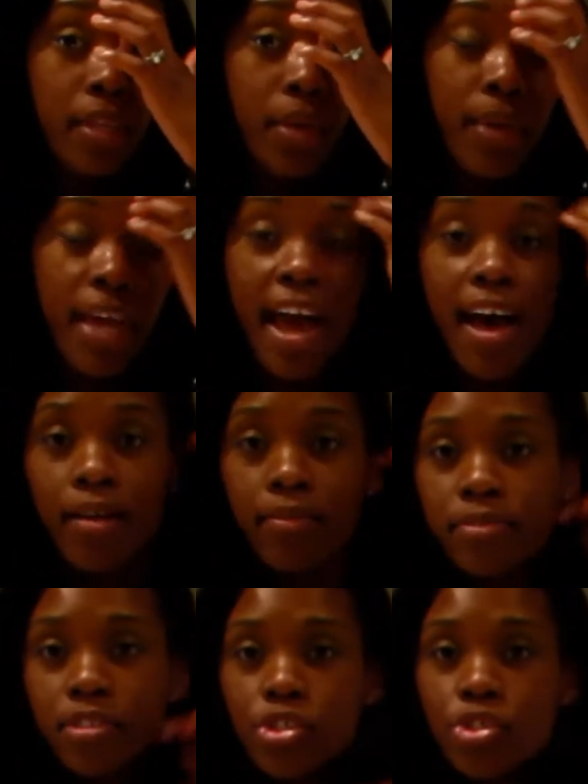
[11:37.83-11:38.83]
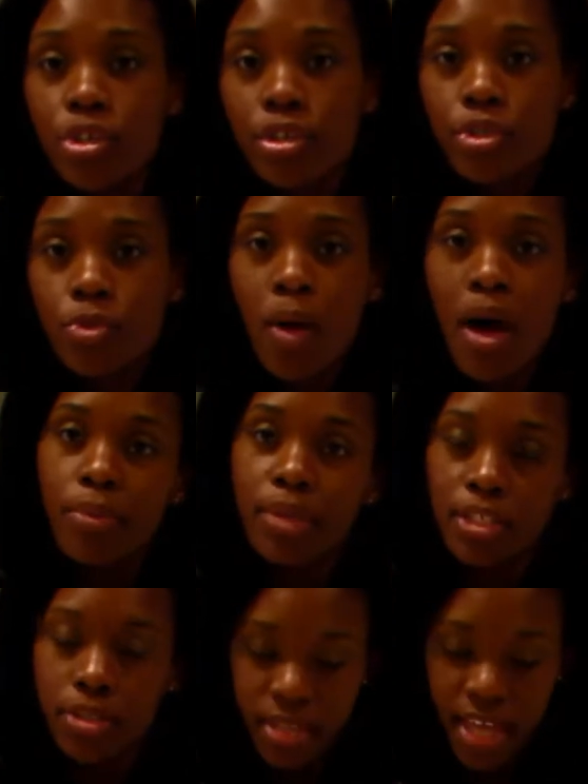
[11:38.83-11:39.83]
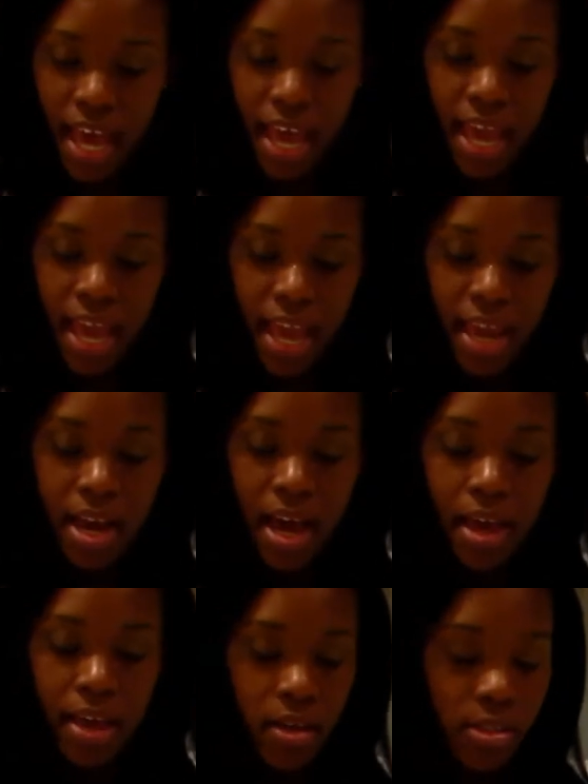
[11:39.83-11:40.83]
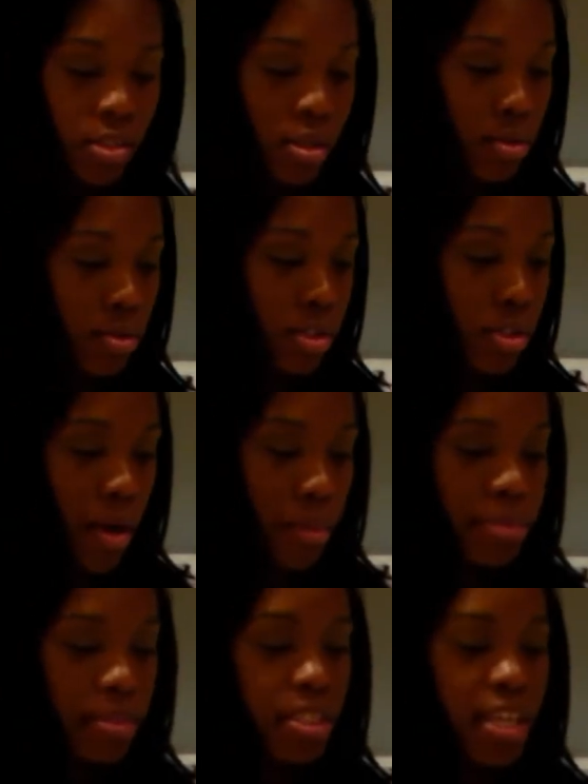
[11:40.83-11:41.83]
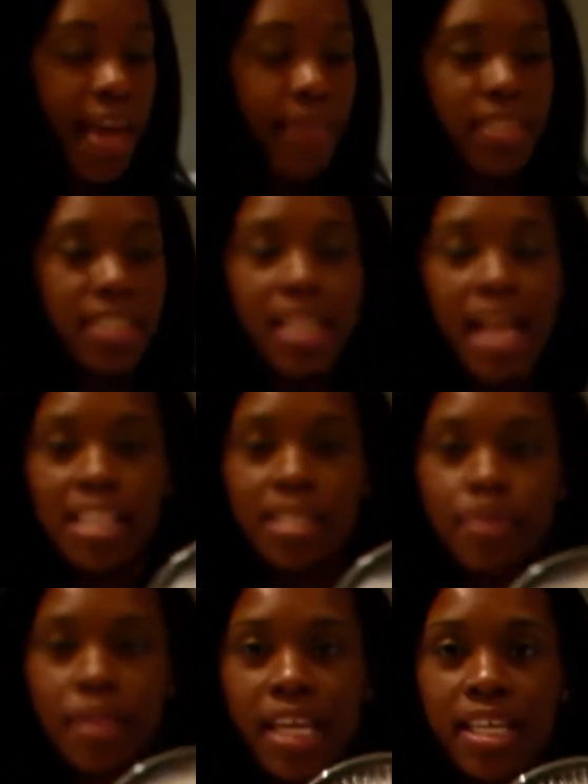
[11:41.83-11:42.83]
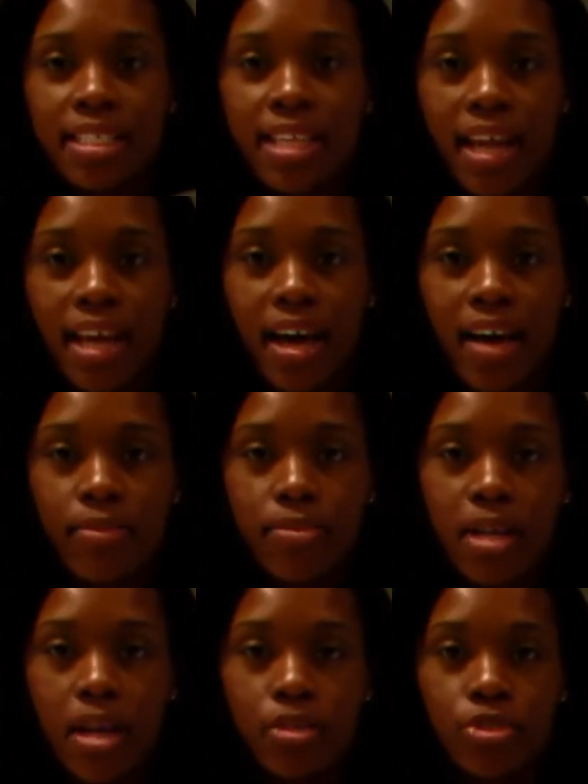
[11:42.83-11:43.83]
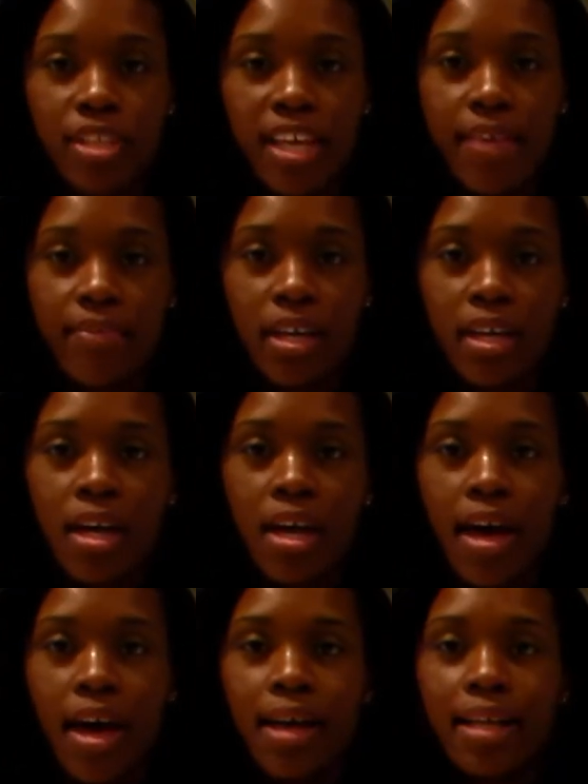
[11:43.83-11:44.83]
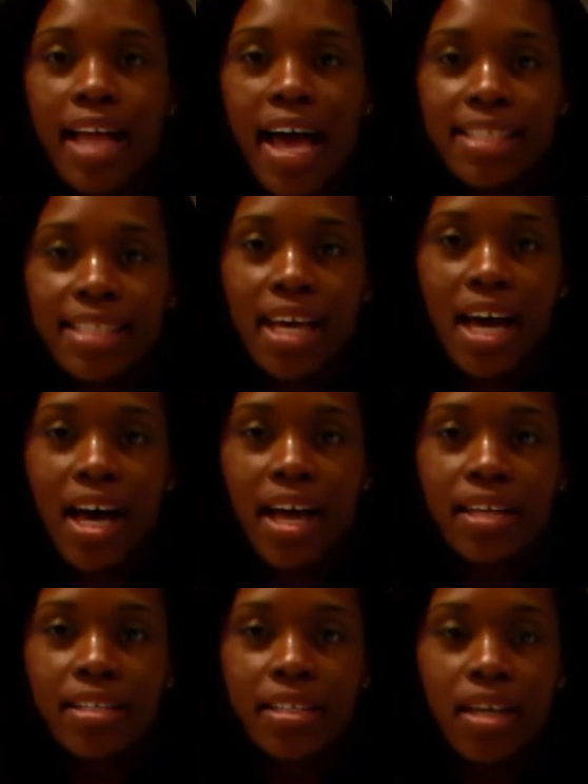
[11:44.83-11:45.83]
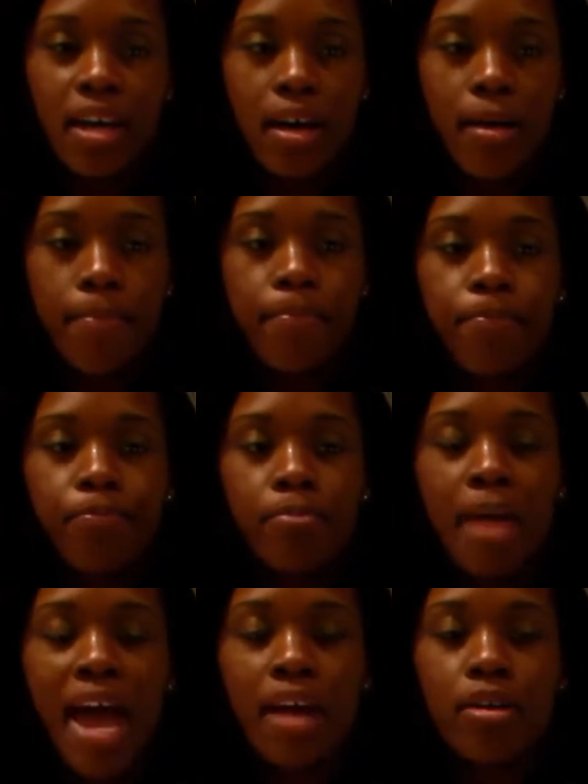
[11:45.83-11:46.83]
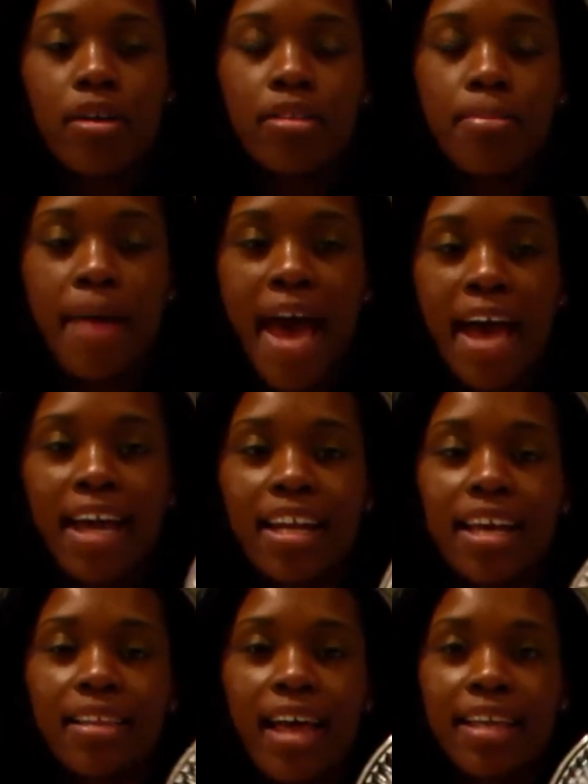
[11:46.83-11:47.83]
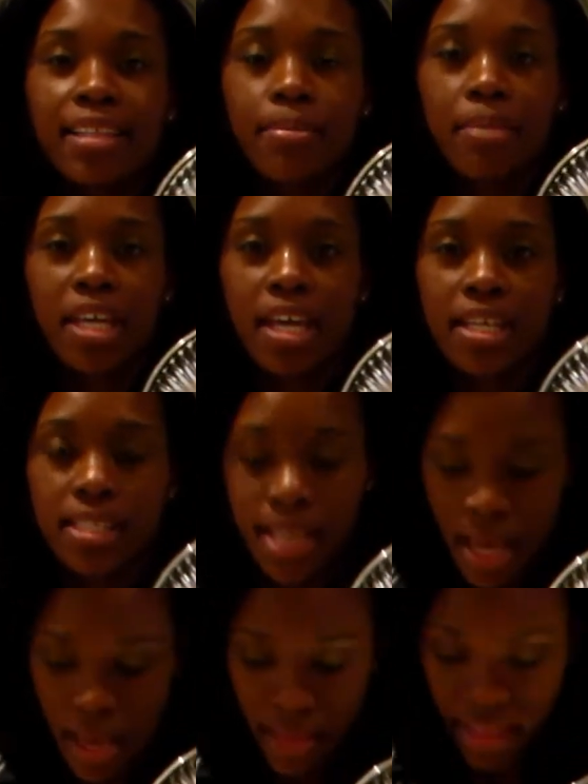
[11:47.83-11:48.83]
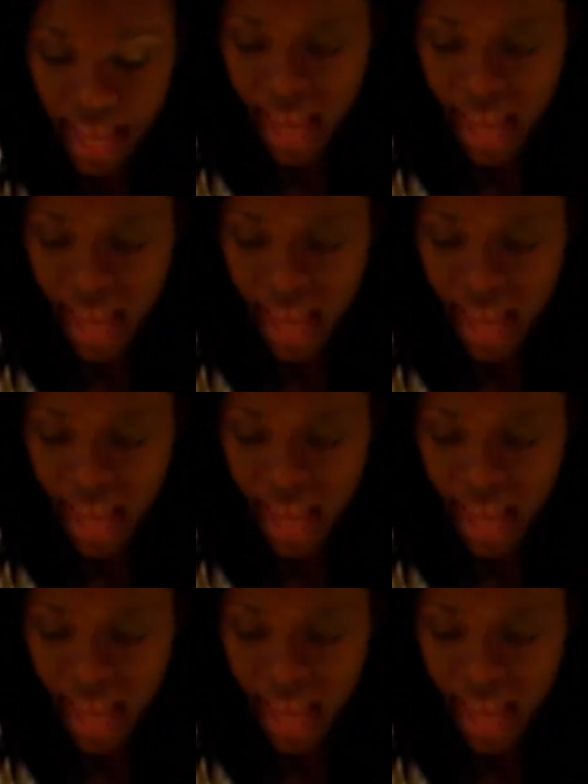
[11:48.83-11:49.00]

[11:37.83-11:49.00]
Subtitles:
we have desserts while we do that, and I have these glass plates that I got from Dollar Tree. They have a glass cut pattern on the back, and I like them because they